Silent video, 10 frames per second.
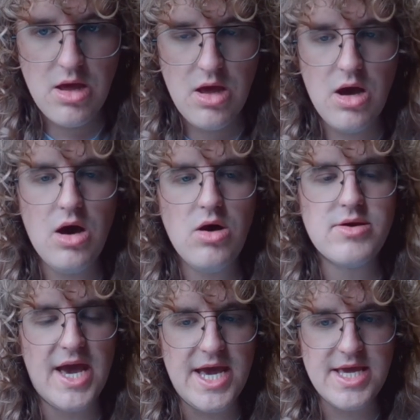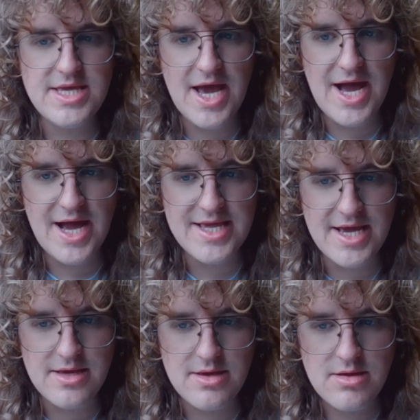Okay, yeah, I
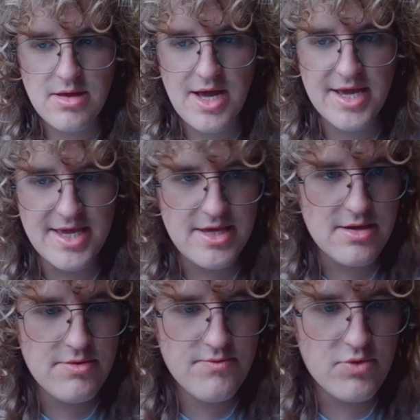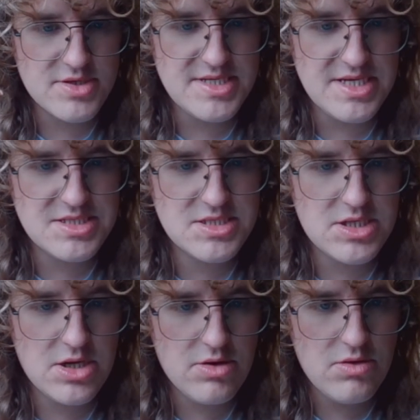get you. Rook
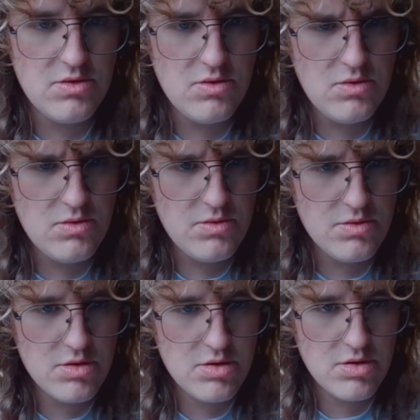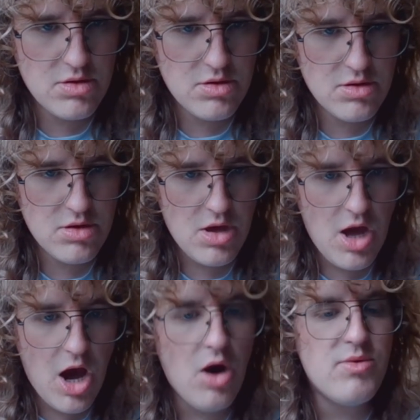c2.
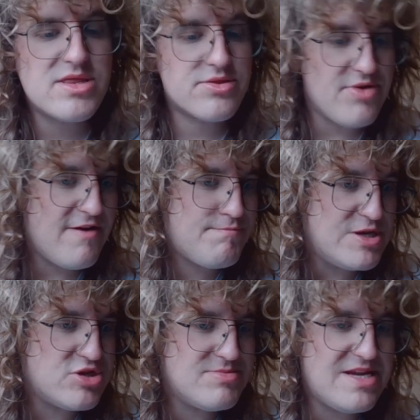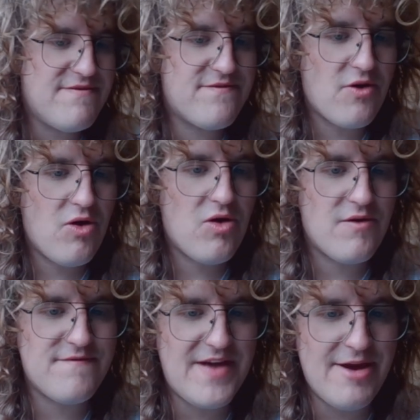Oh, with threat of bishop
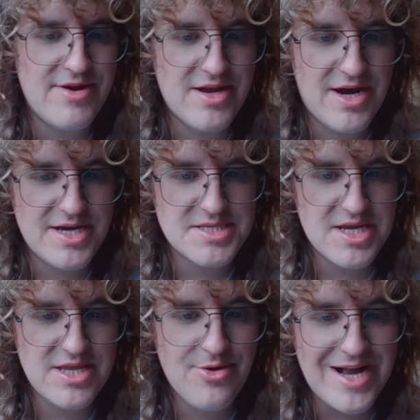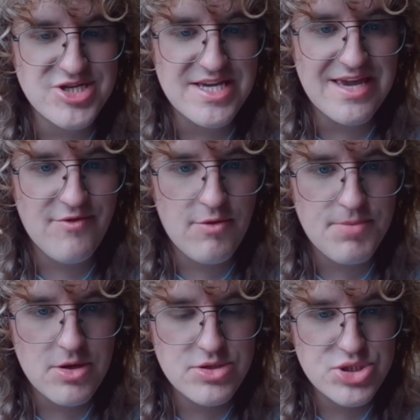d4. Very nice. And you actually give up
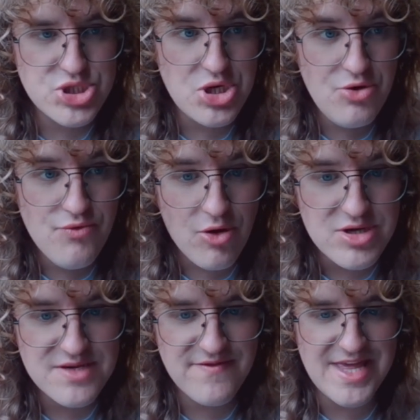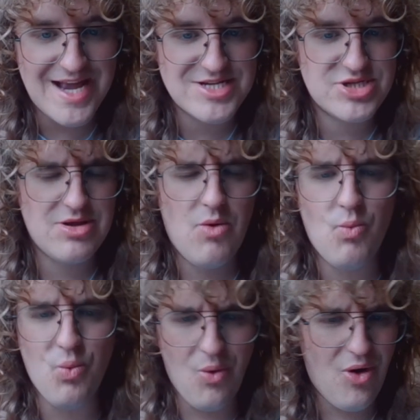2 rooks for the
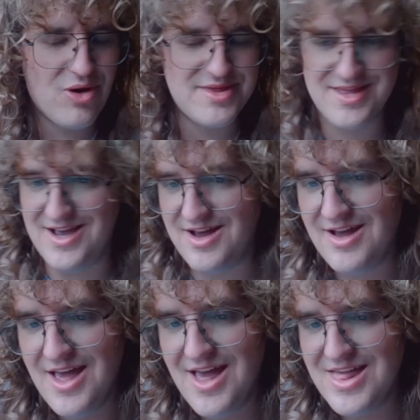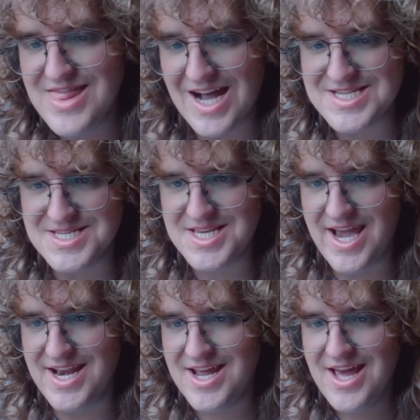what the... That's
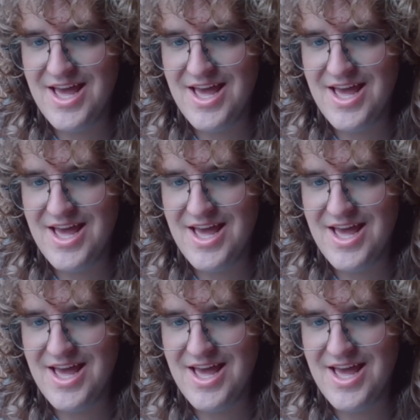insane.